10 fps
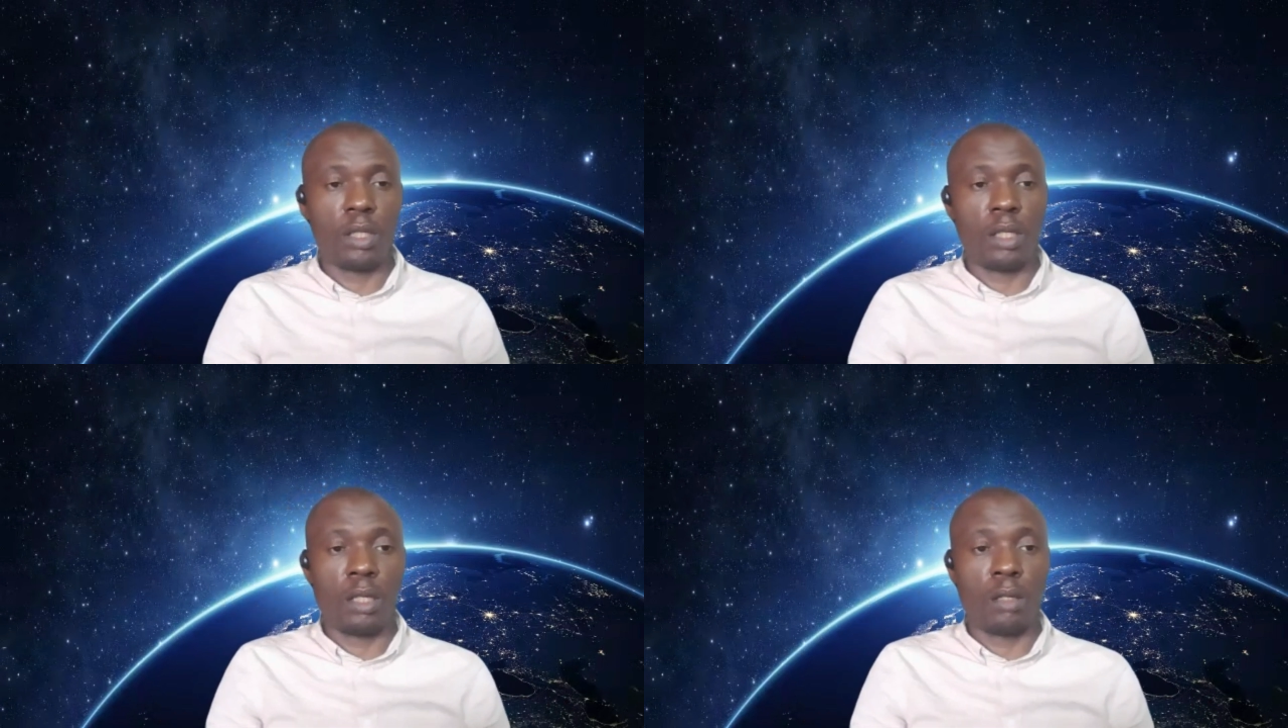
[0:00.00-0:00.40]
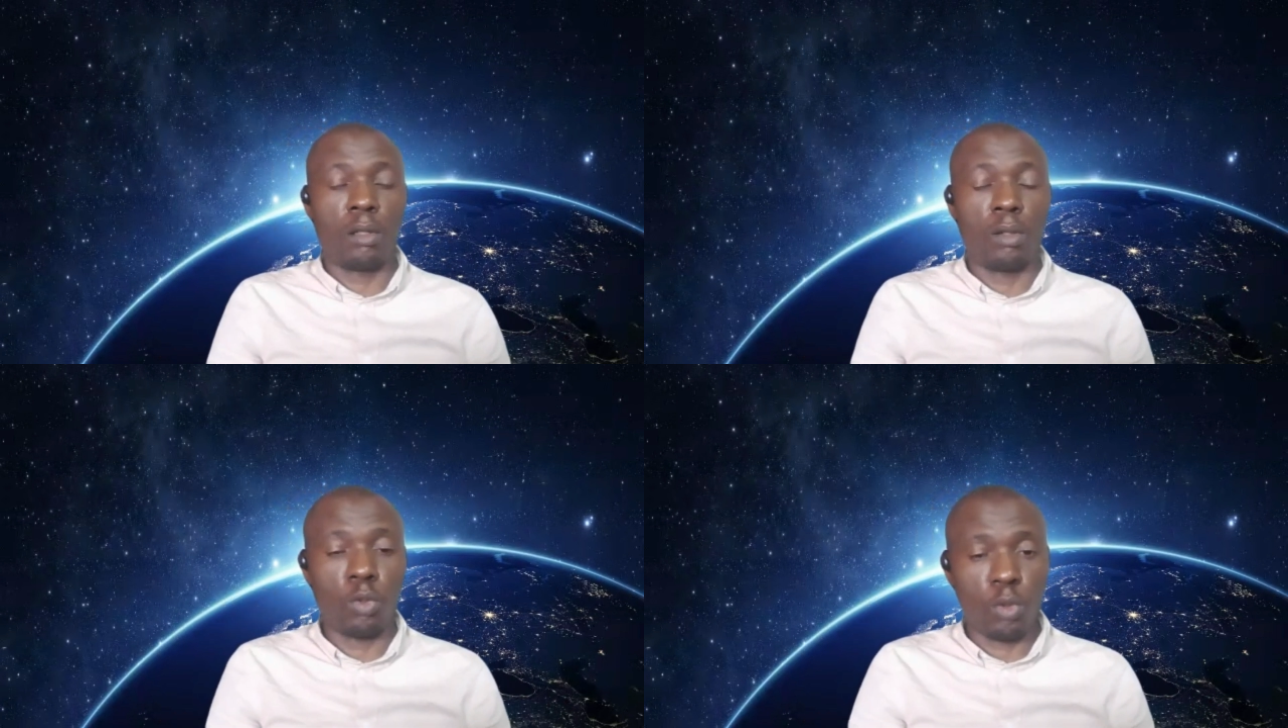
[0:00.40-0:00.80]

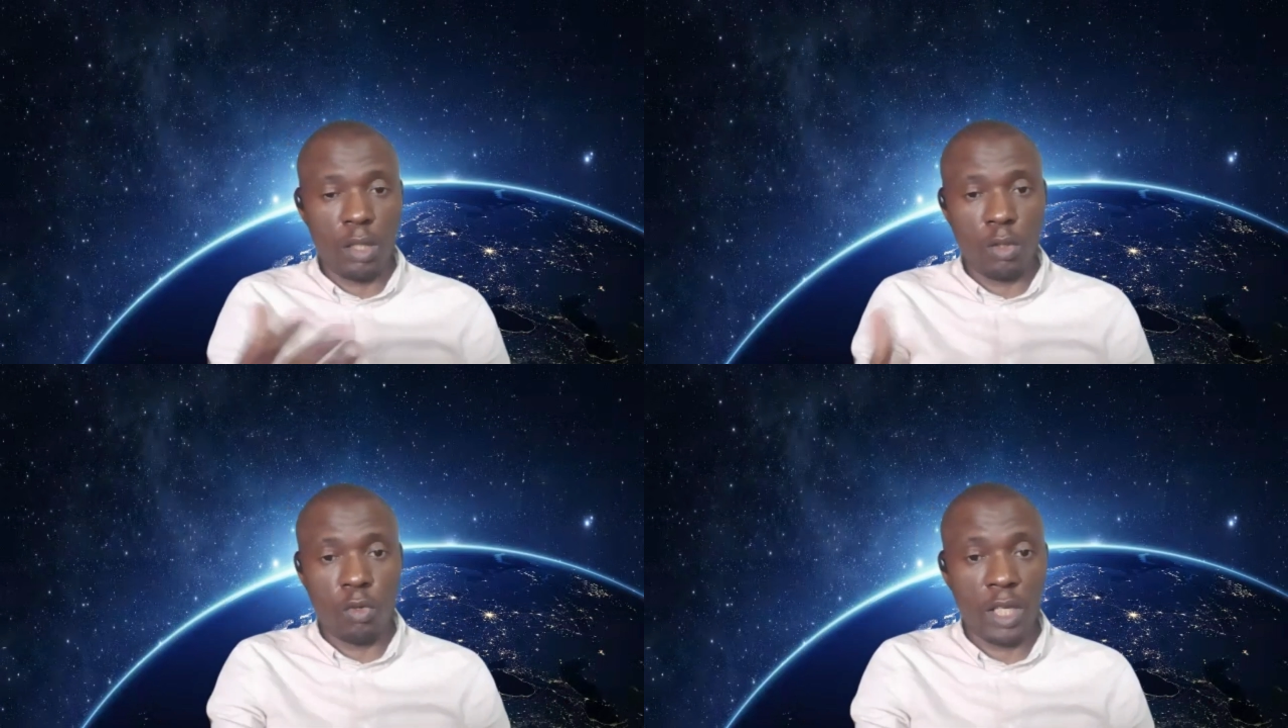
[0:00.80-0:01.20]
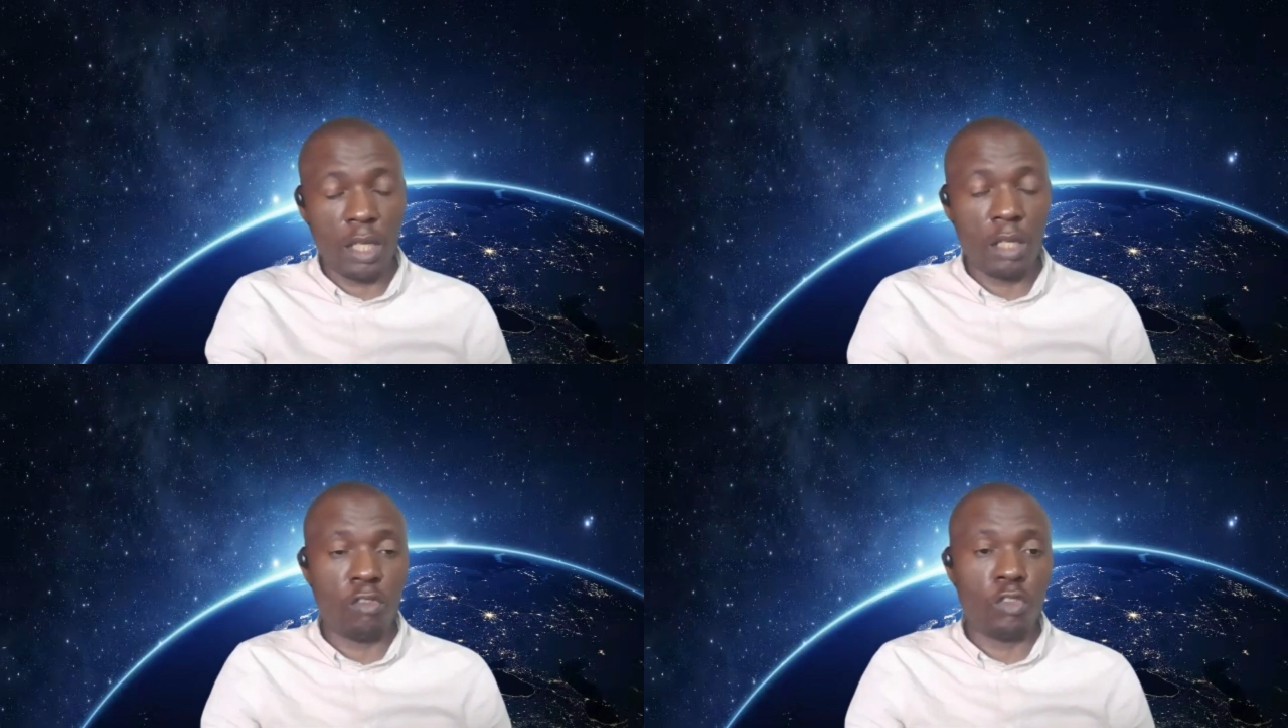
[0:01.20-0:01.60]
to
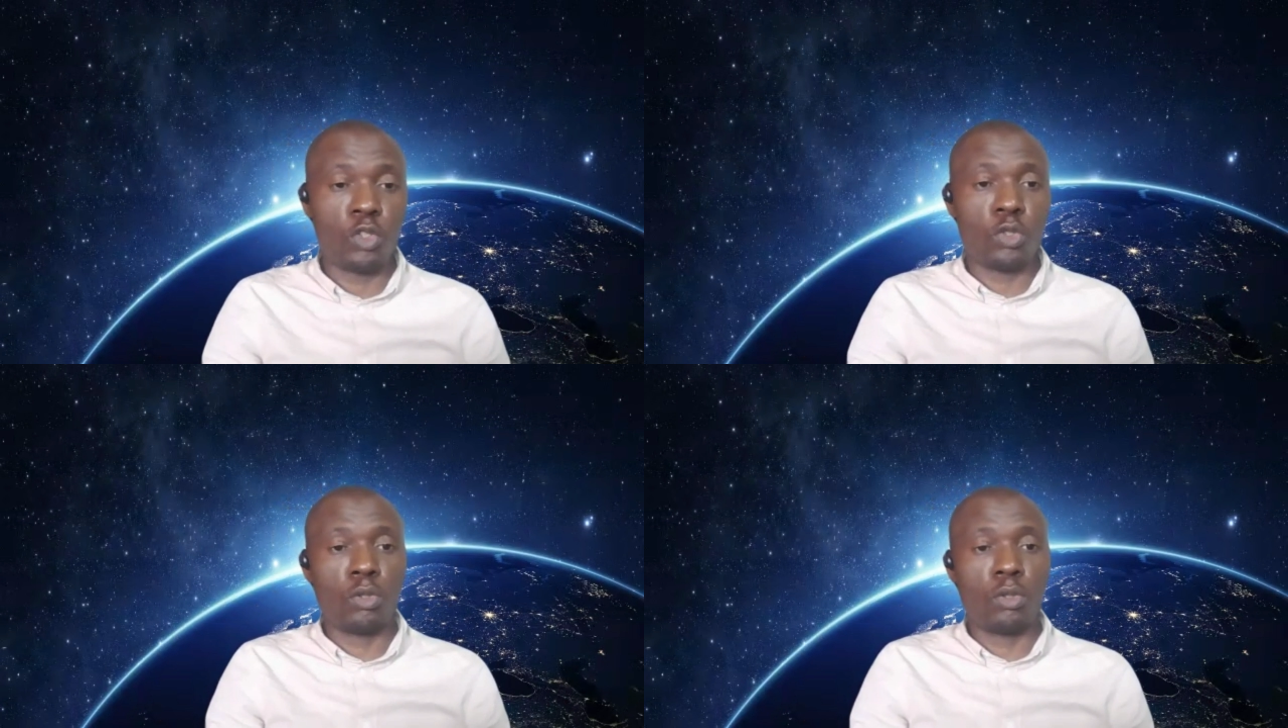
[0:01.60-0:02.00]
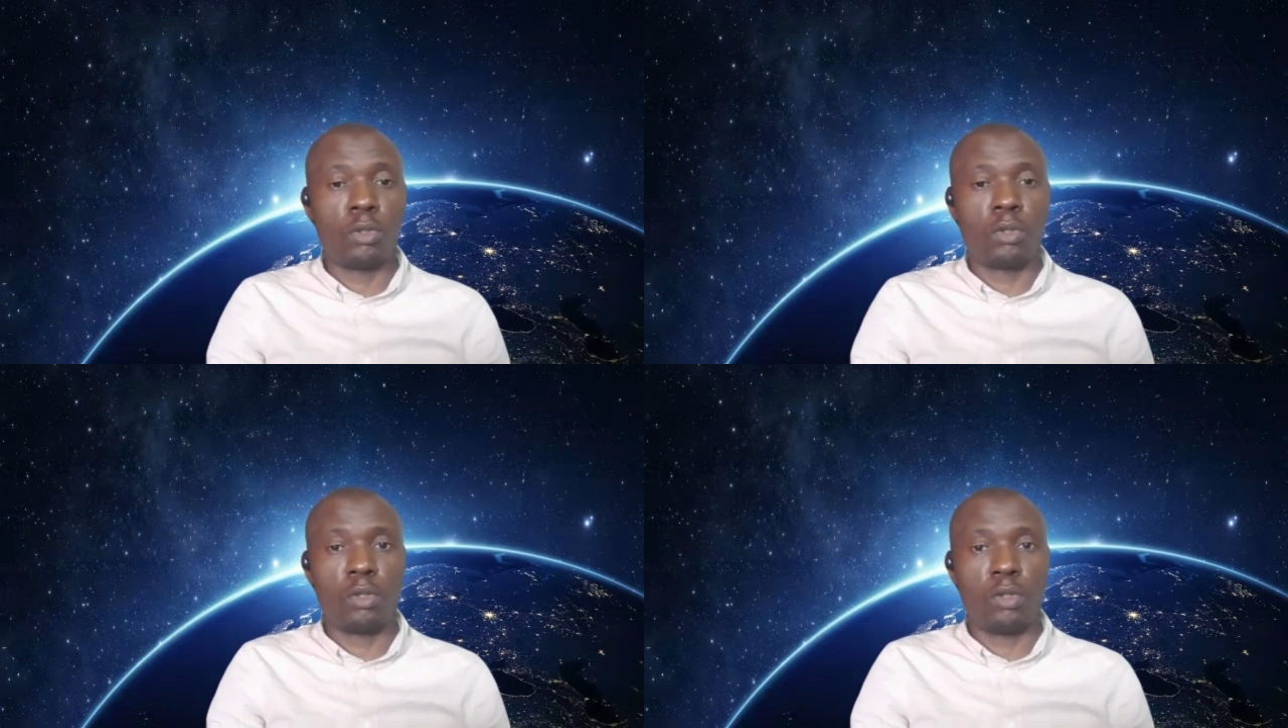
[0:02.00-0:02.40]
regain visual